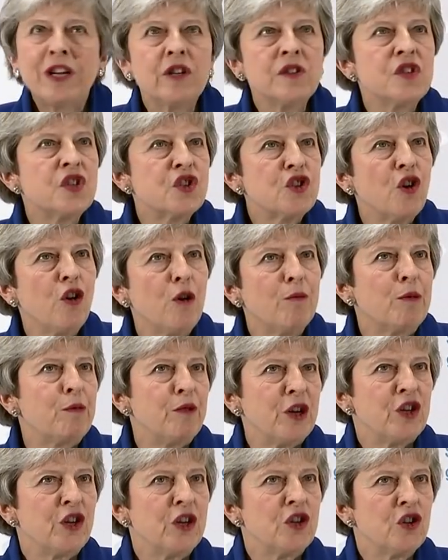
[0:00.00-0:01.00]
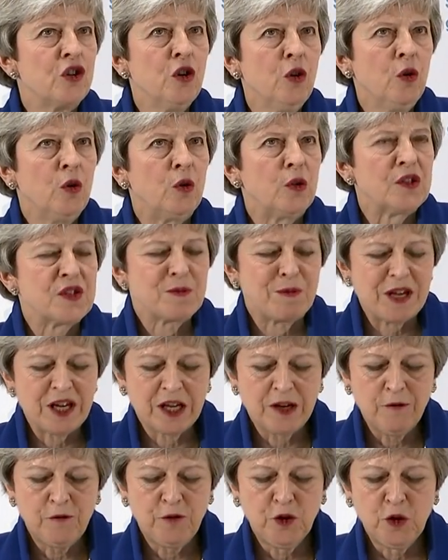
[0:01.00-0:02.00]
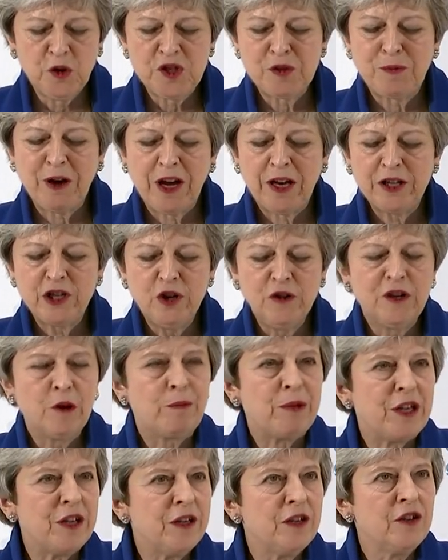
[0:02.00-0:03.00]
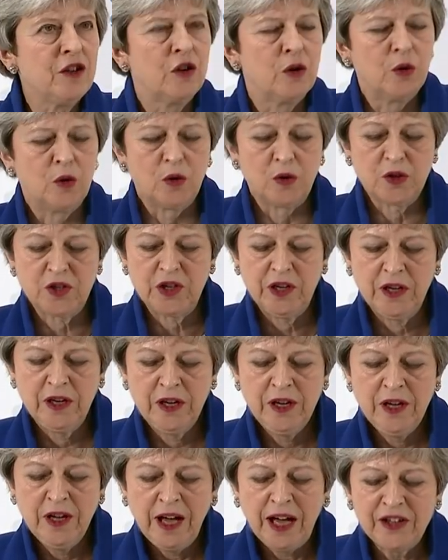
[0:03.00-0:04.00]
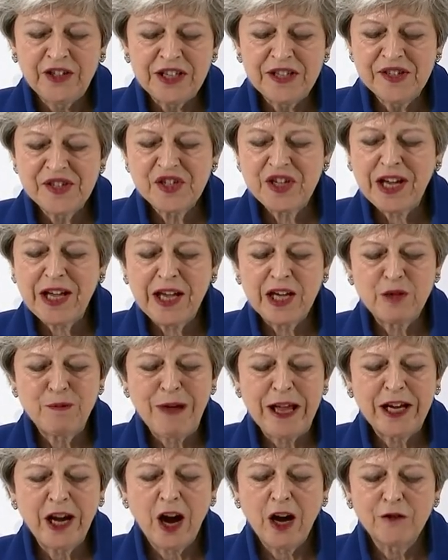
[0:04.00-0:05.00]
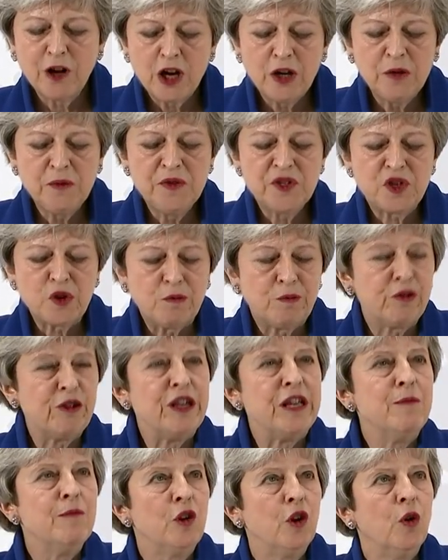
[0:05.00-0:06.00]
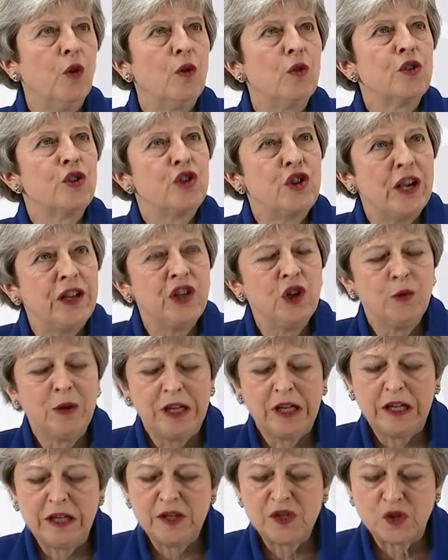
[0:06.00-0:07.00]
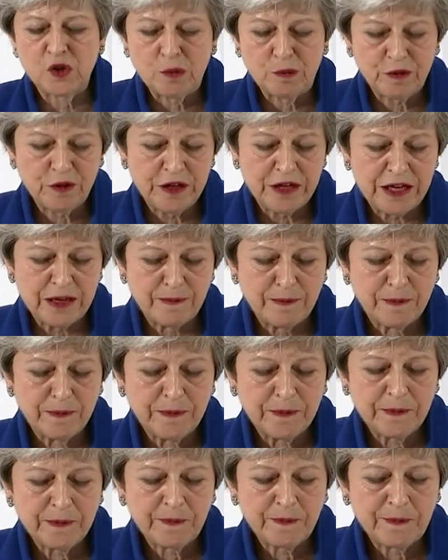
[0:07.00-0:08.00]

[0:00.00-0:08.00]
We can stop British laws being enforced by a European court, and instead make our own Supreme Court genuinely supreme.